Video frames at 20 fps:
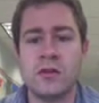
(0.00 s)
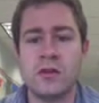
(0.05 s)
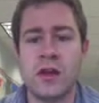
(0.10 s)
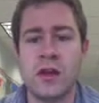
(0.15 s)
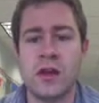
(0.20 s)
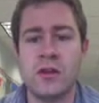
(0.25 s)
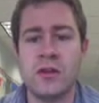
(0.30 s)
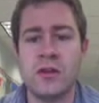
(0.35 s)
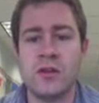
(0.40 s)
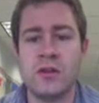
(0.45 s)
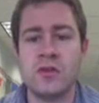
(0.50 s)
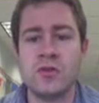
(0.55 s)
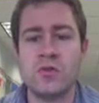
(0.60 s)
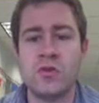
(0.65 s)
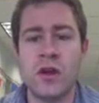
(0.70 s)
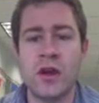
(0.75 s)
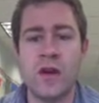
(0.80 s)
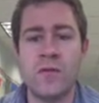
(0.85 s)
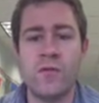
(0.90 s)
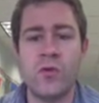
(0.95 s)
Okay, so
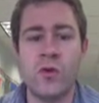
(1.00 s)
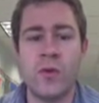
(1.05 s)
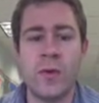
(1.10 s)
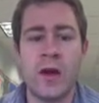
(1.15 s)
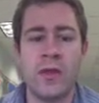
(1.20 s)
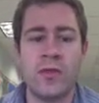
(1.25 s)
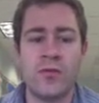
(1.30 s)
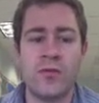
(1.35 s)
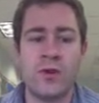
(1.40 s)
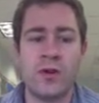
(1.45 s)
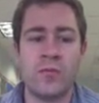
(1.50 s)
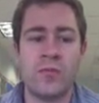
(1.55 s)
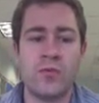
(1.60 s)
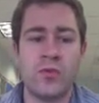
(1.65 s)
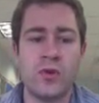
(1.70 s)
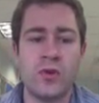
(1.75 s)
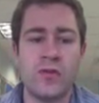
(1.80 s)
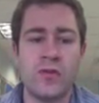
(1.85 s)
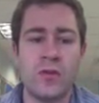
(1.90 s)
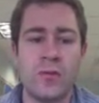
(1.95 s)
we got a 4 by 3.
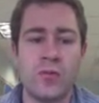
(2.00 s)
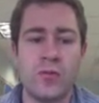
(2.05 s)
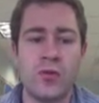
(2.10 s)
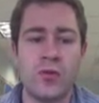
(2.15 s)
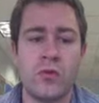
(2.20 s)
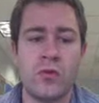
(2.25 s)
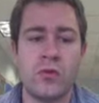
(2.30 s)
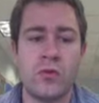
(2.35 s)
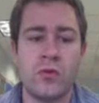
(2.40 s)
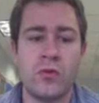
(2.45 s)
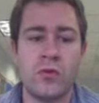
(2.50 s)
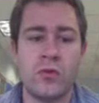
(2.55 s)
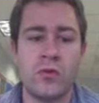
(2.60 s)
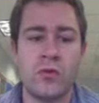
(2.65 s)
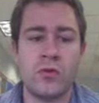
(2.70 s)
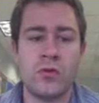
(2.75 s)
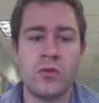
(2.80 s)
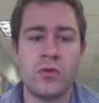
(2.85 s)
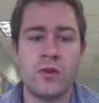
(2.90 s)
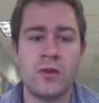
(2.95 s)
Pretty simple.
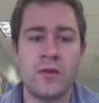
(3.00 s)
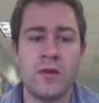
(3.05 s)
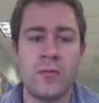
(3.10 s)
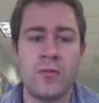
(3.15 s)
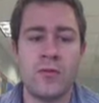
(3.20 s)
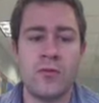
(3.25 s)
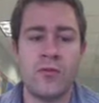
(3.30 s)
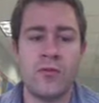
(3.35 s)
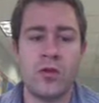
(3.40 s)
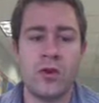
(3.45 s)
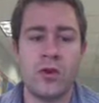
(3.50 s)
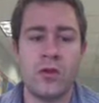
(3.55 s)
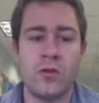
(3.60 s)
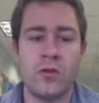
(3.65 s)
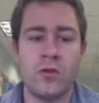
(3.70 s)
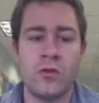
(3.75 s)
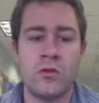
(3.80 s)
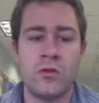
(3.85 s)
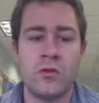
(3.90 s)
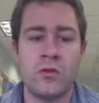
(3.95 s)
3 times 4.
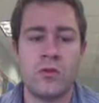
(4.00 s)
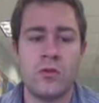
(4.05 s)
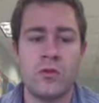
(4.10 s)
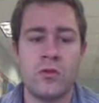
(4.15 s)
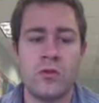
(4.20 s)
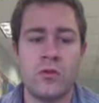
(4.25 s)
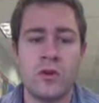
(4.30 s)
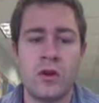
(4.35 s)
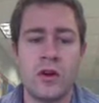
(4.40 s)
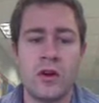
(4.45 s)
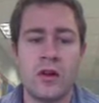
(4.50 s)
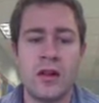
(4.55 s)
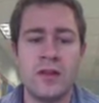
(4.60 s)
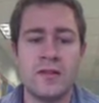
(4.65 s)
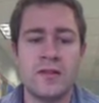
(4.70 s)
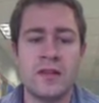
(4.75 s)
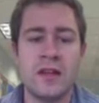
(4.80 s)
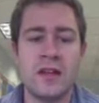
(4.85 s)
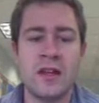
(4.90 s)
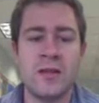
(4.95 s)
And
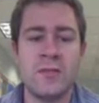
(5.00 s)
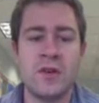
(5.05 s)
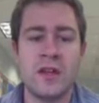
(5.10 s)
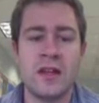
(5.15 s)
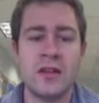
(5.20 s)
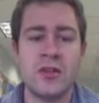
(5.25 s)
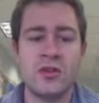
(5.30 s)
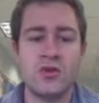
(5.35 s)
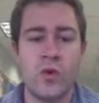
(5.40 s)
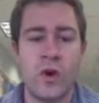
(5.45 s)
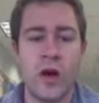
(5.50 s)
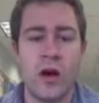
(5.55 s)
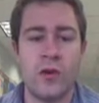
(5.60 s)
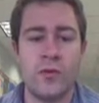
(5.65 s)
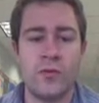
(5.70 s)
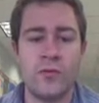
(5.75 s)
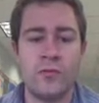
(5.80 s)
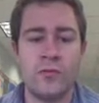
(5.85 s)
that's going to give me 12.